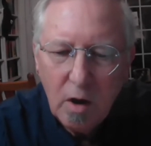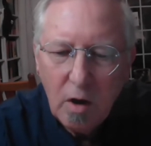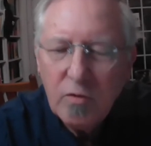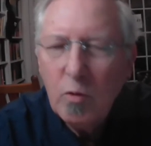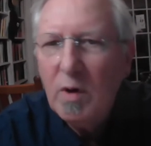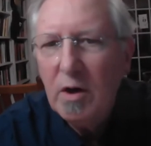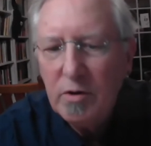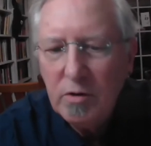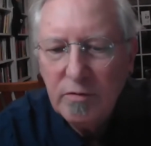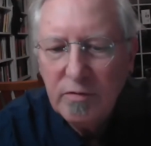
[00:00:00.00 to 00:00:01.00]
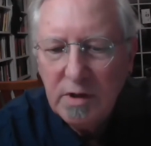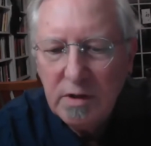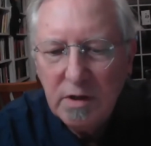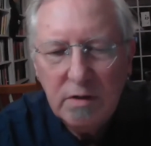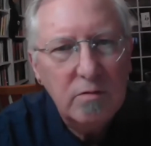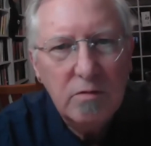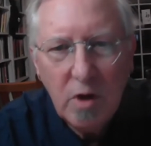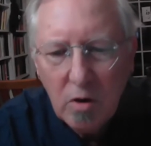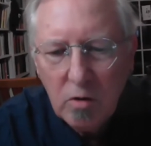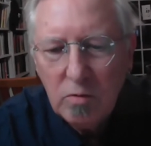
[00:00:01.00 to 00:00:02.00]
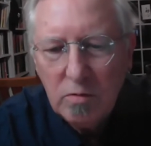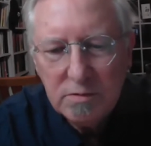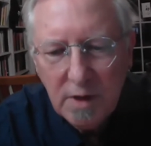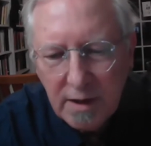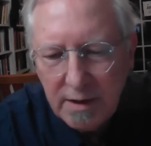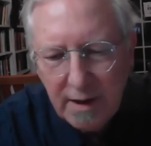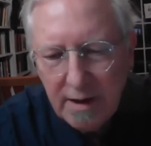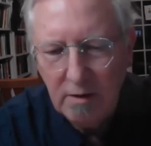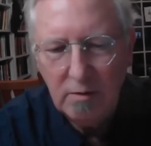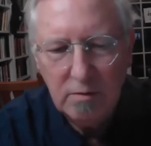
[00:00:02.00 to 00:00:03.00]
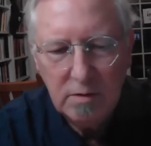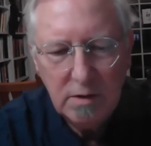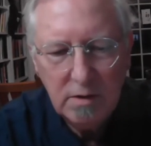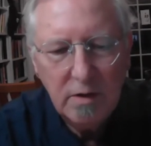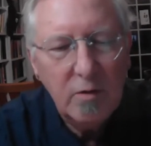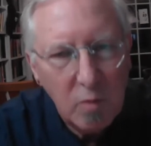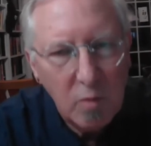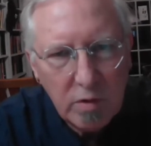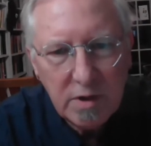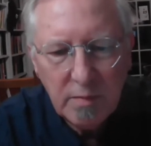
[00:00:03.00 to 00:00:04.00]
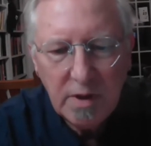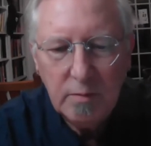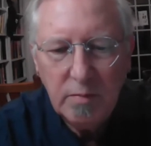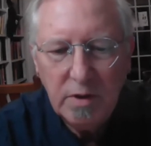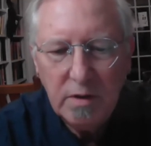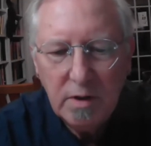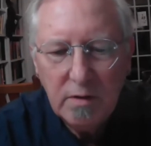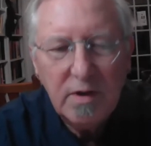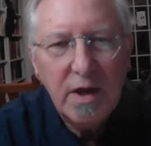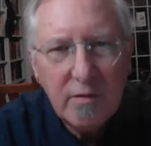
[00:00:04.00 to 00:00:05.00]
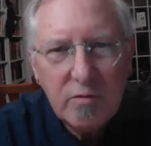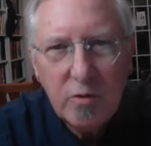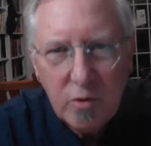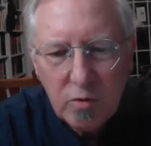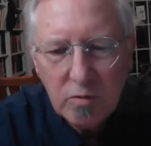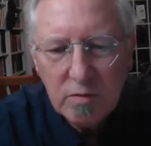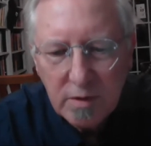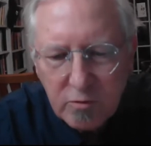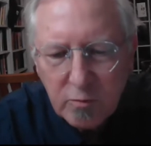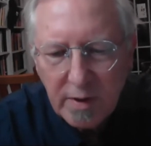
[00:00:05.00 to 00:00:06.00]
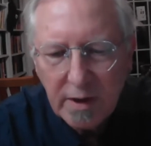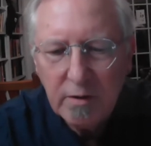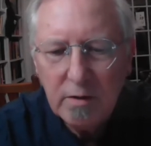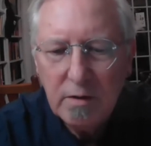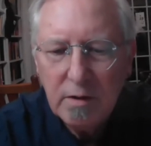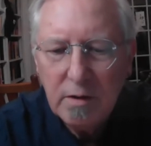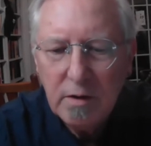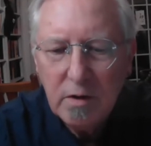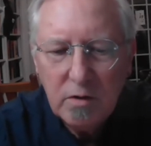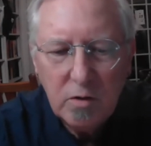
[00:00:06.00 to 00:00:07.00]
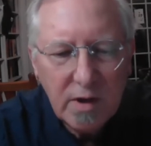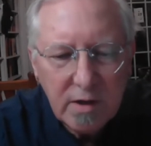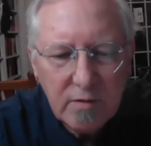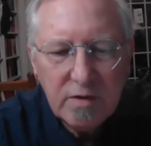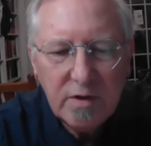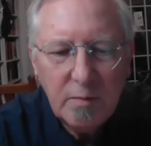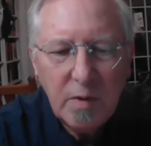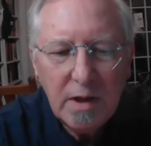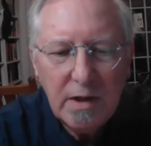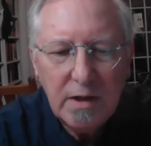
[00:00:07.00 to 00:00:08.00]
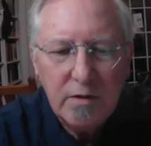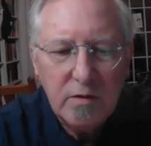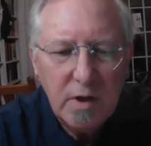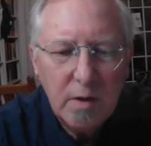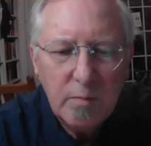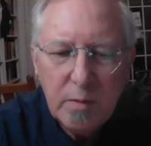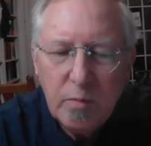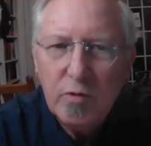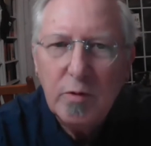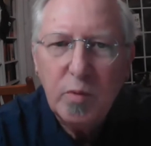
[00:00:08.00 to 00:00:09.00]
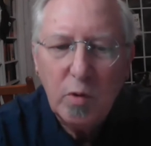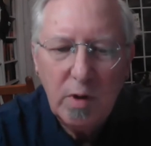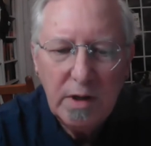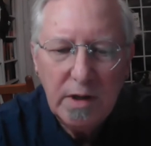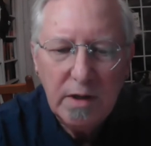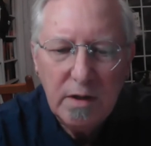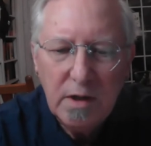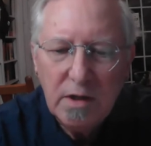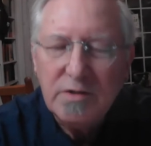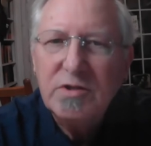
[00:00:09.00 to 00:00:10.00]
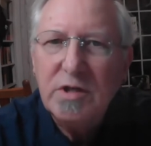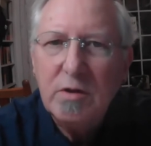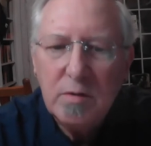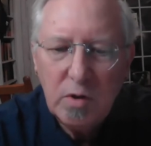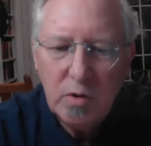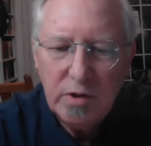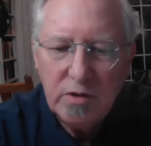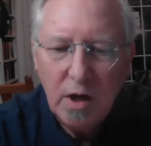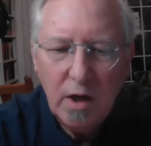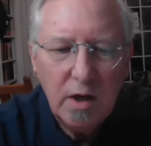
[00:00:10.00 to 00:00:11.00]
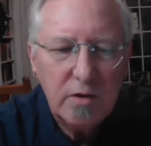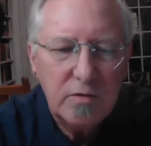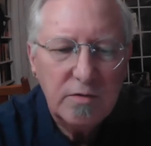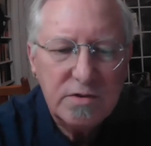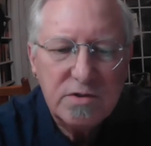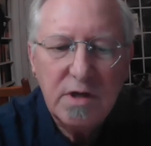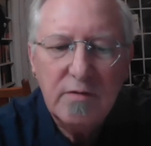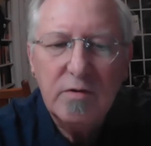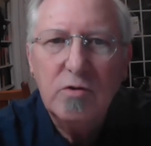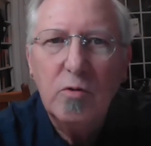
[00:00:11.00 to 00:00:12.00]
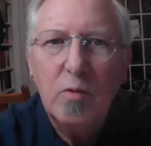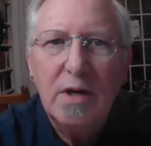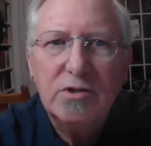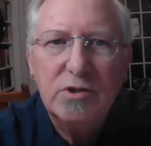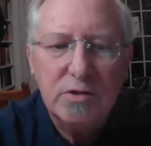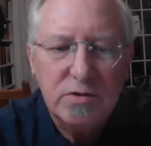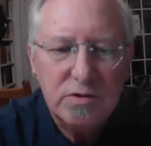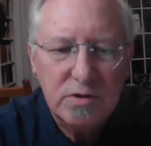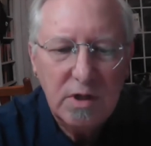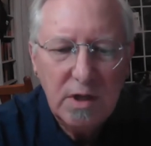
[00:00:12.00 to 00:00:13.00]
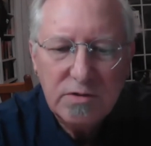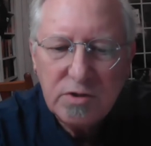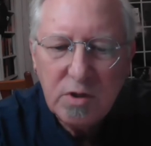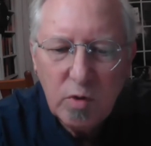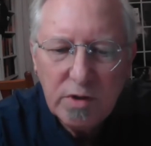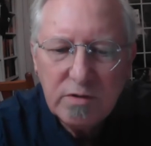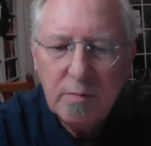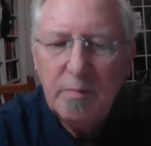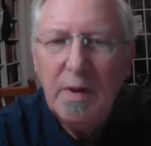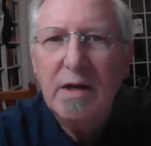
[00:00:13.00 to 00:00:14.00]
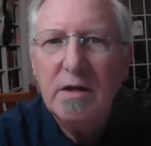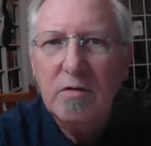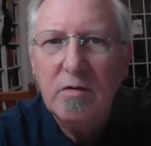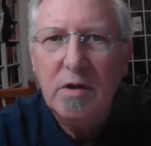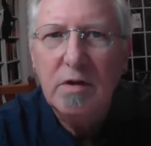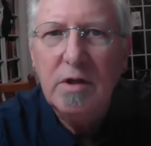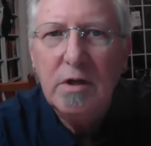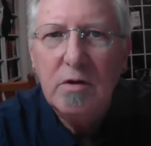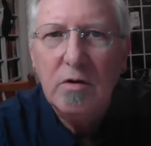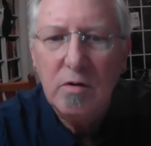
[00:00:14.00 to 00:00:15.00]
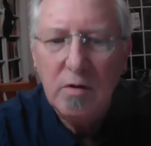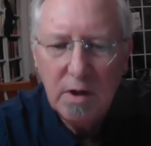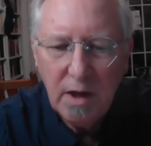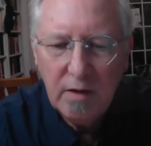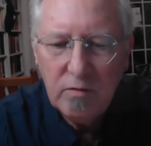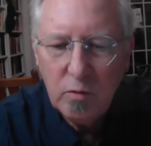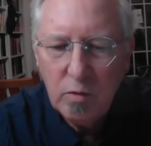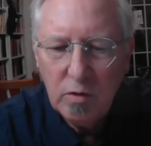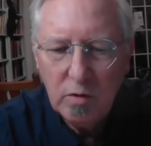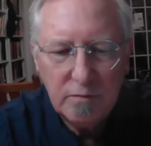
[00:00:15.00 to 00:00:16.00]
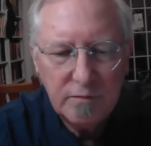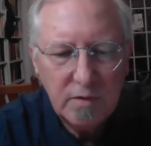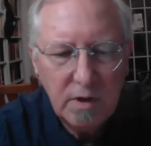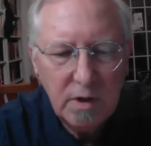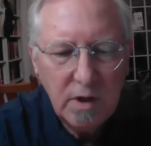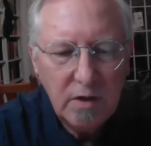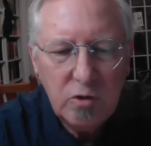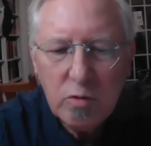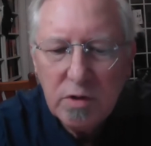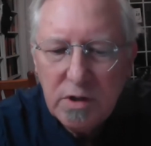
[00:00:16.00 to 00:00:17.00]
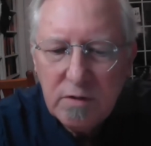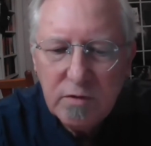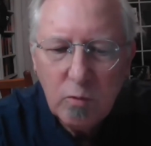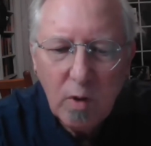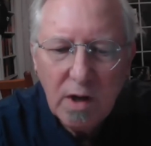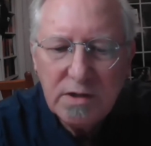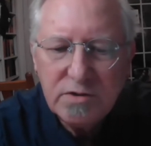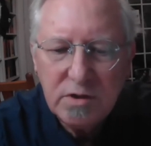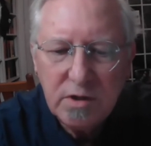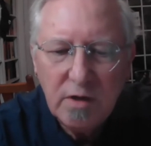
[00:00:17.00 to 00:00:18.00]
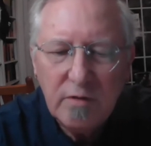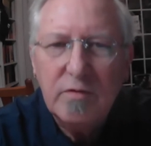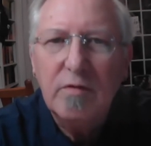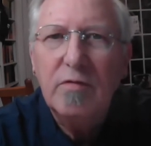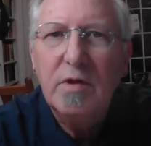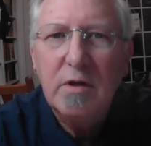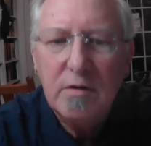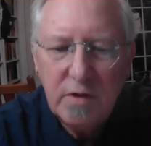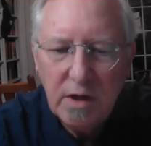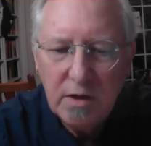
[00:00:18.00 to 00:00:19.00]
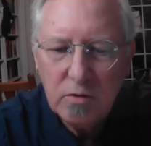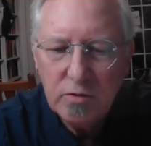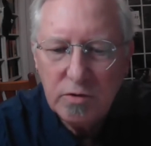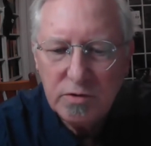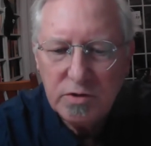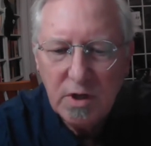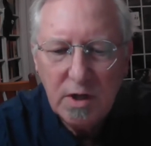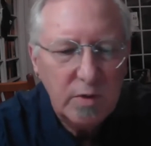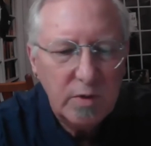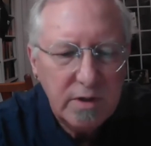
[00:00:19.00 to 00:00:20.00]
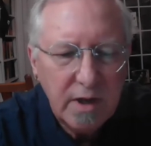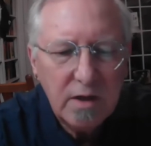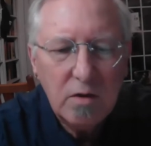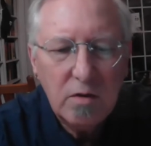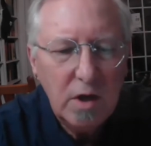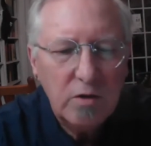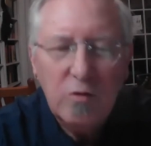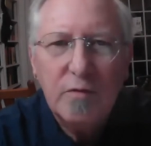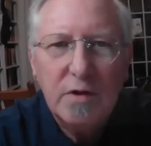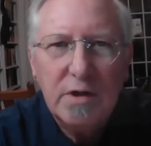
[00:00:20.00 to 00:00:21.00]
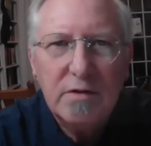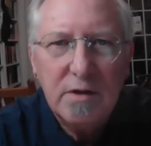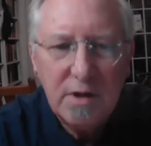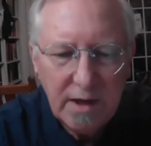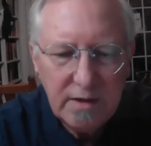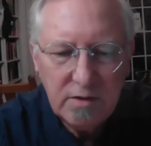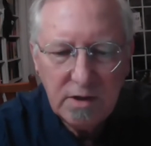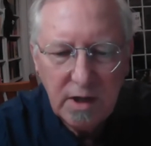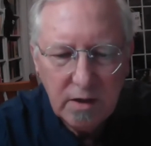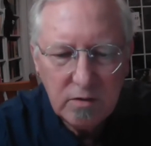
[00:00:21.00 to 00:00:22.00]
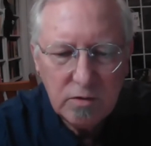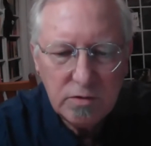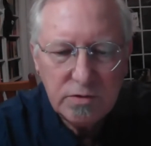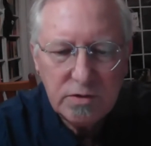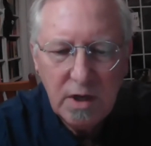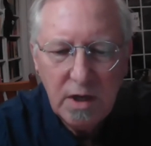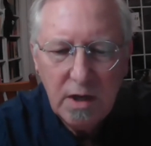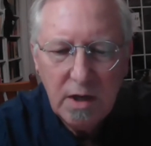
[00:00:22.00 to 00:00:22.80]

All the while you're thinking, no, not now. In the morning, maybe. The afternoon, it's better. You had everything planned, people to pray, the ceremony to honor the 7 directions, someone to beckon the deer and the wolf. And you were even wise enough to think of the elders, but now you forget to light the candles.